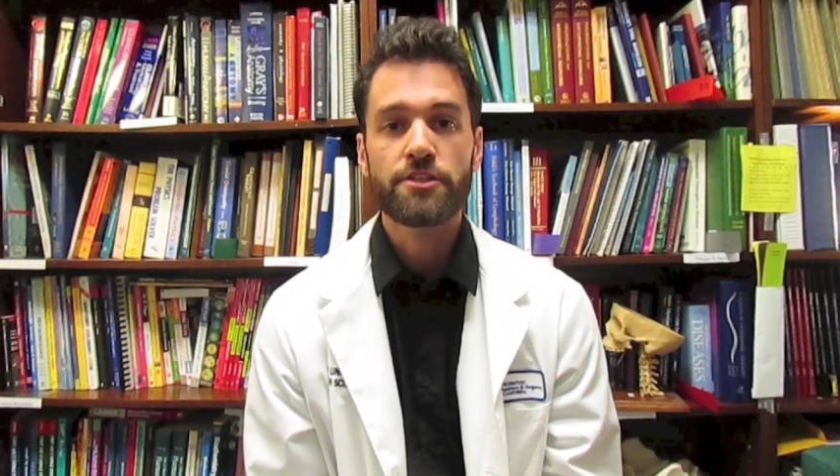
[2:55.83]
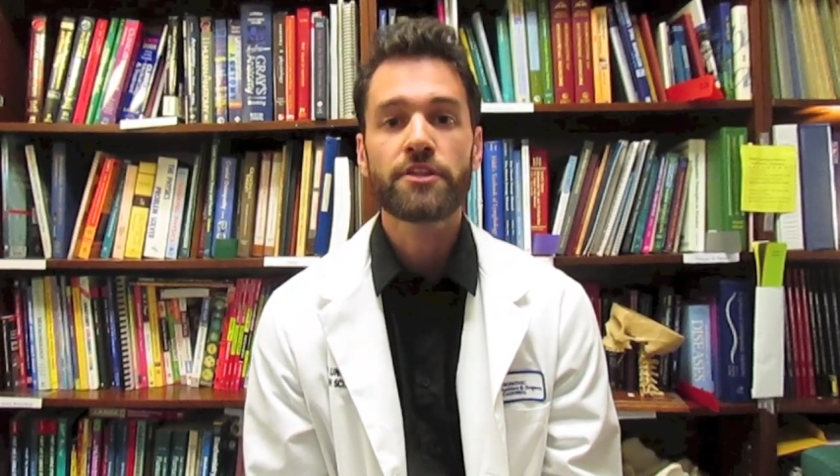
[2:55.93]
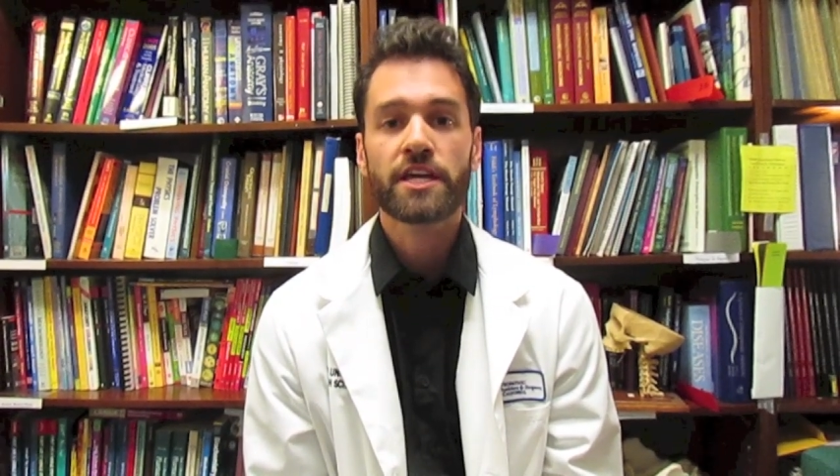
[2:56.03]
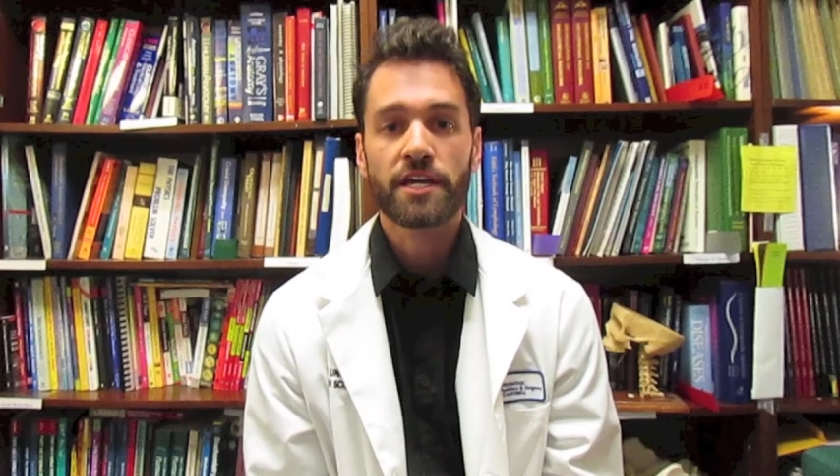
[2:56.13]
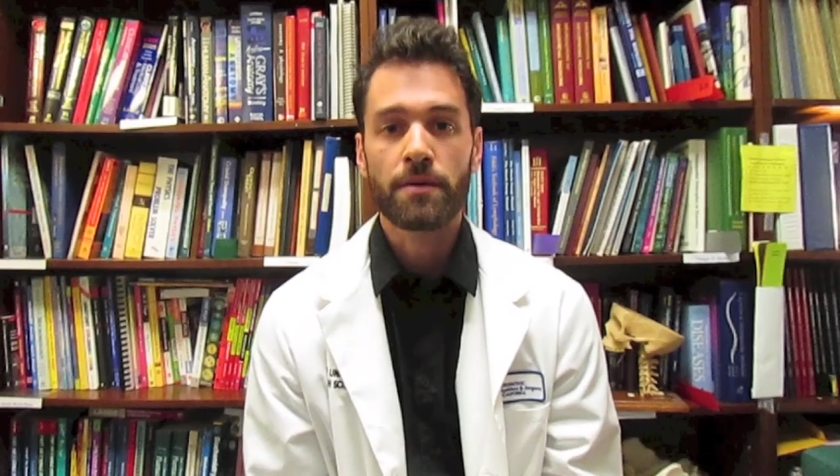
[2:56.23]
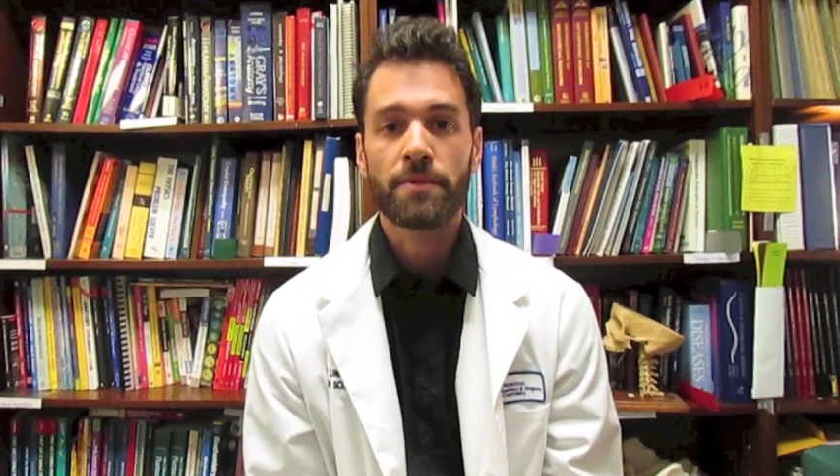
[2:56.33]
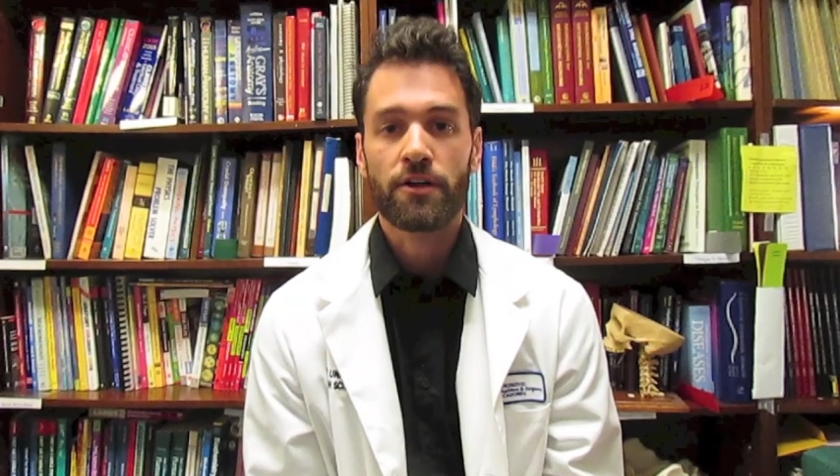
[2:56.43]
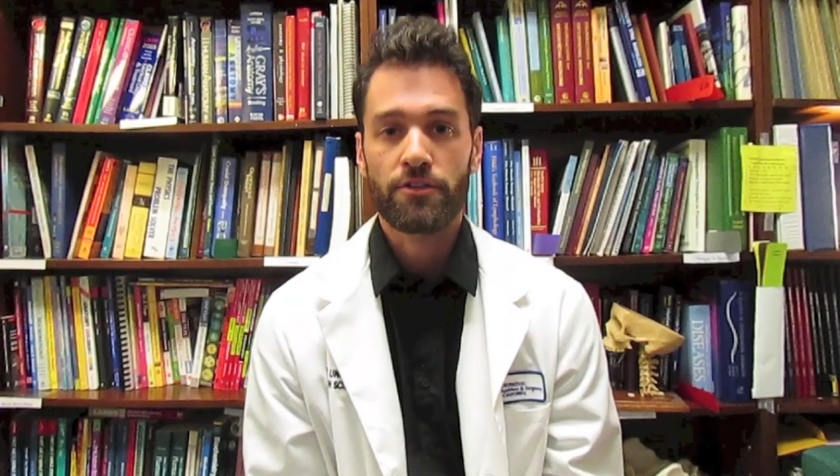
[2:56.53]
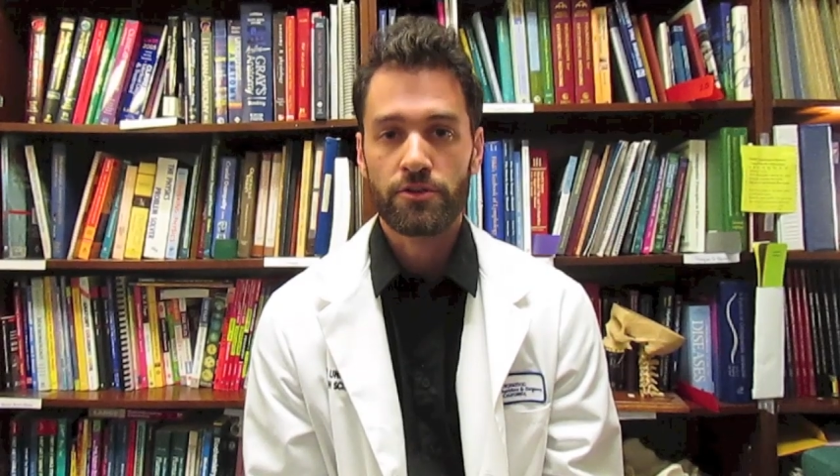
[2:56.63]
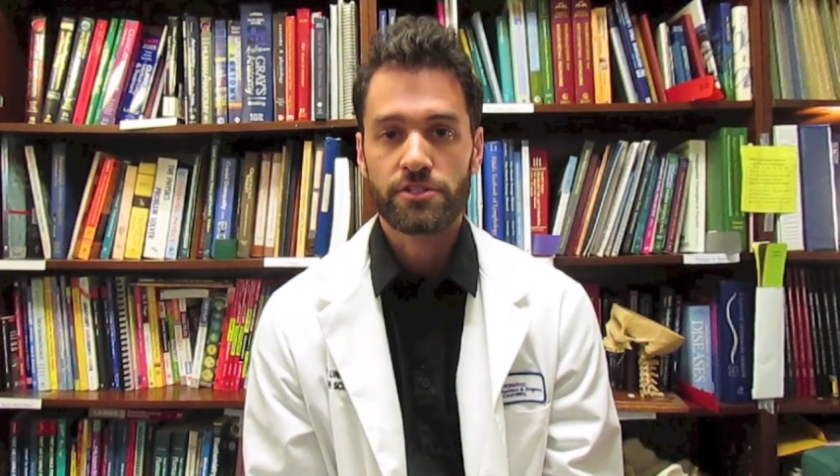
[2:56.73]
thinking
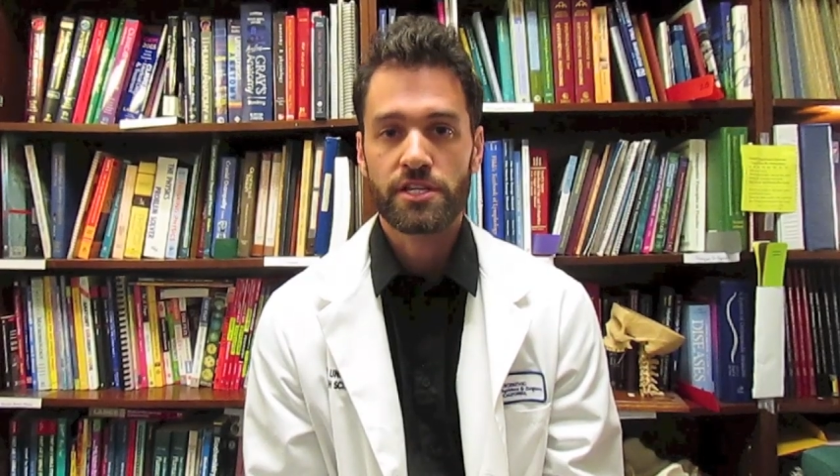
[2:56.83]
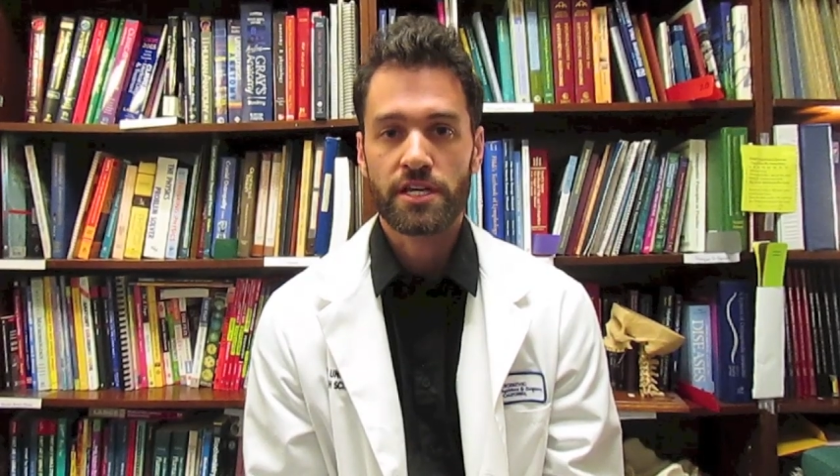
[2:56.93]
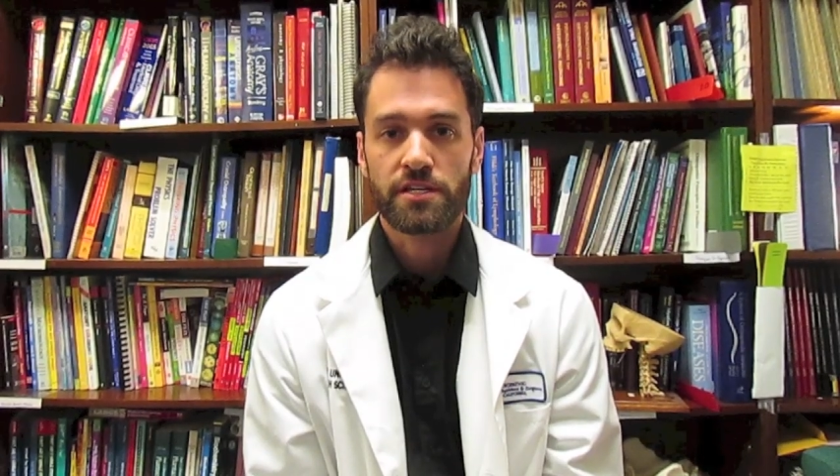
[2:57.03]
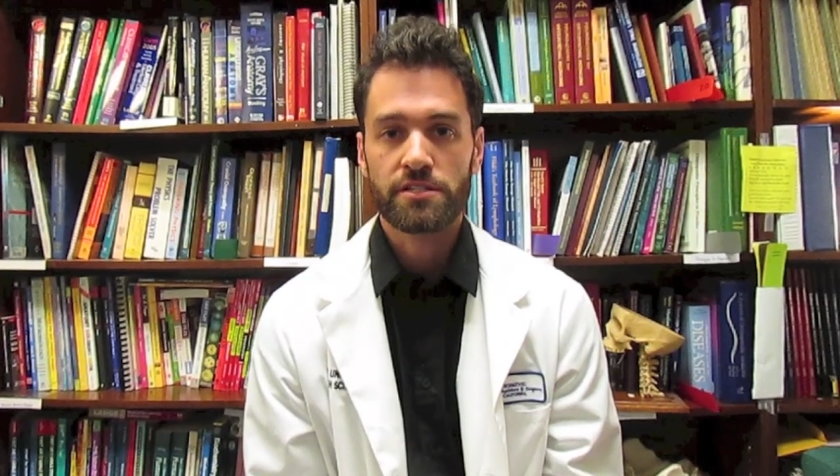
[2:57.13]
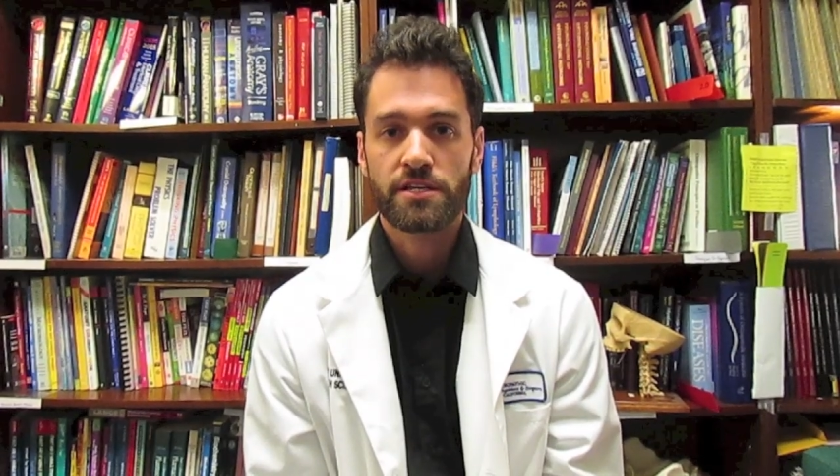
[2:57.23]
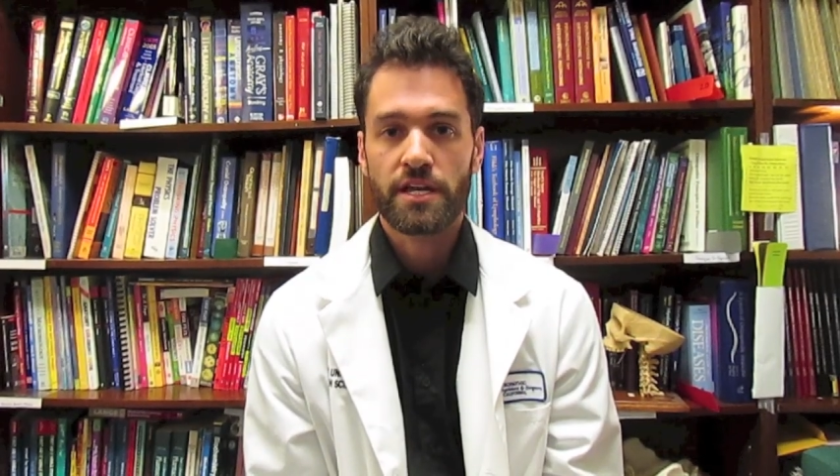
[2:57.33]
about those things.